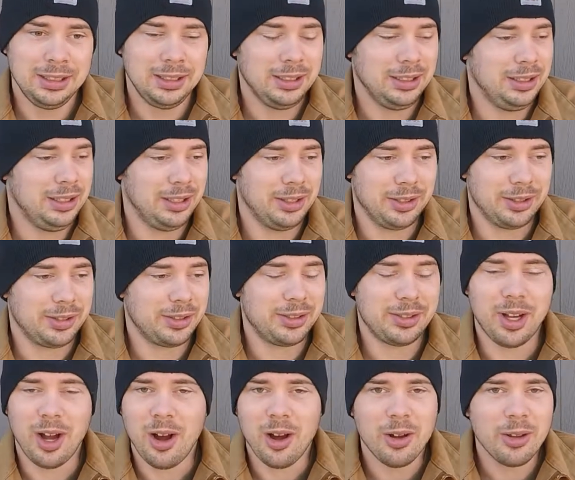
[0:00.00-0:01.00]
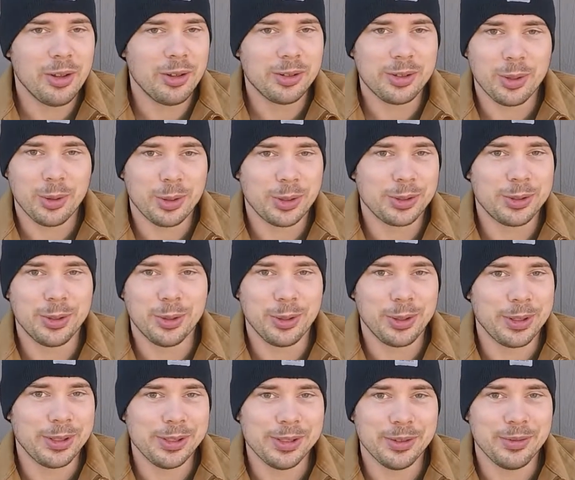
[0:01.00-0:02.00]
you know, there's all those horror
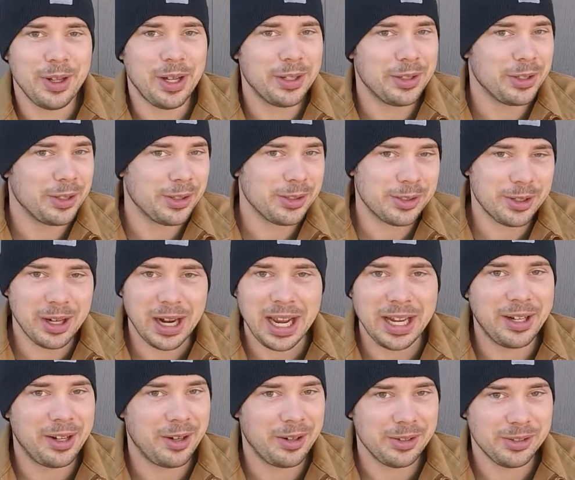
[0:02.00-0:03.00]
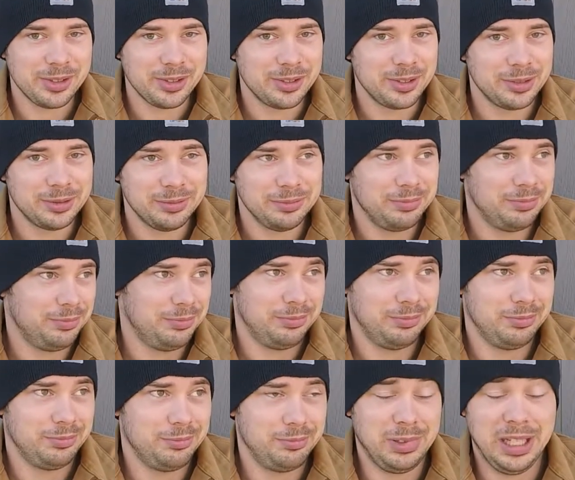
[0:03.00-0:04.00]
stories of hunters or hikers
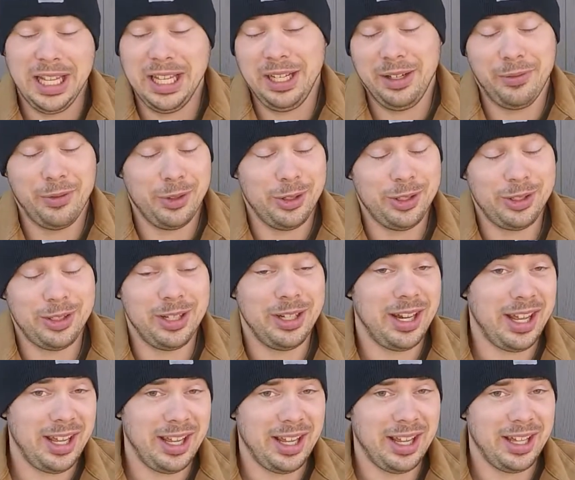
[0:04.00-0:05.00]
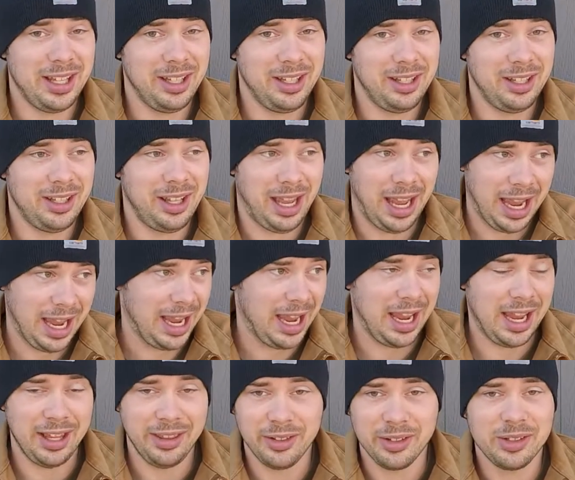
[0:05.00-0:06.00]
planning for just a day hike,
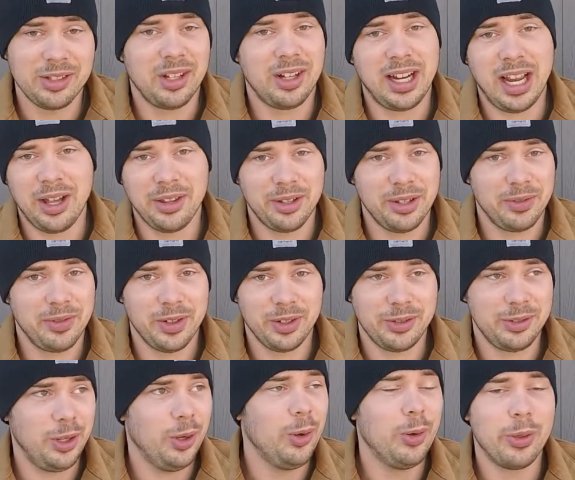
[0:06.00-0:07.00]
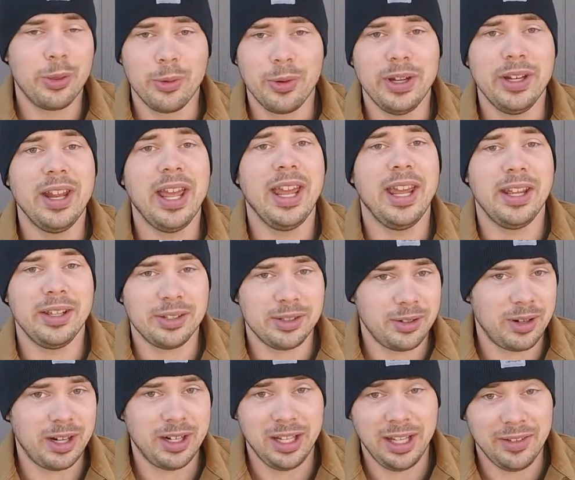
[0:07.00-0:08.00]
and they're stuck out there for two, three days
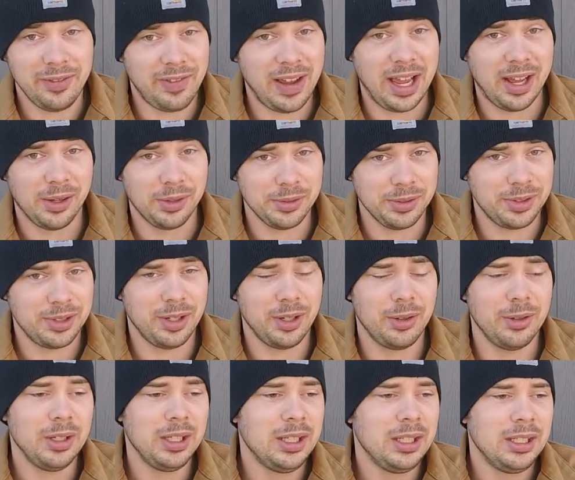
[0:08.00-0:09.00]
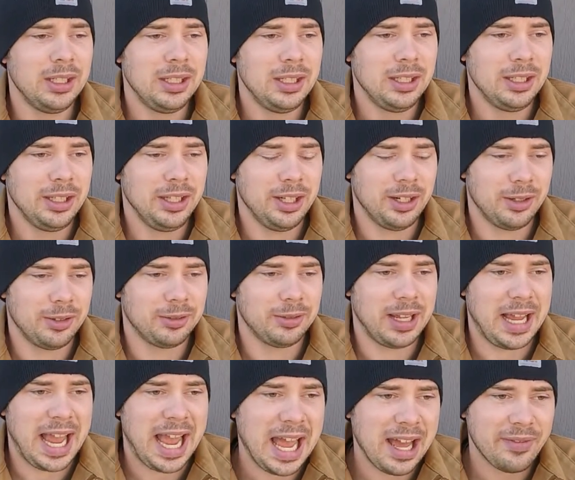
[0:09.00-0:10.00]
trying to get found. So, you know,
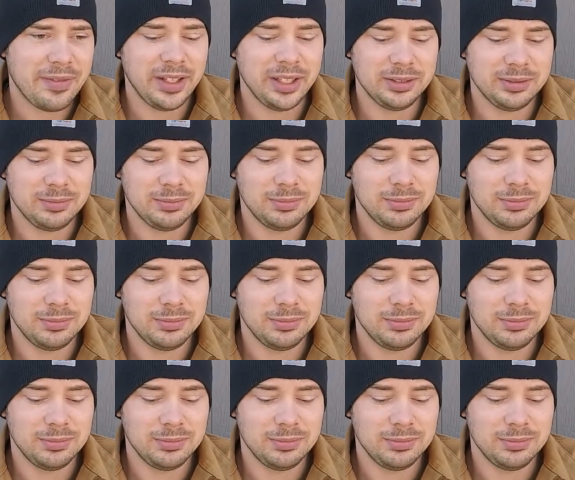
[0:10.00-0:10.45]
having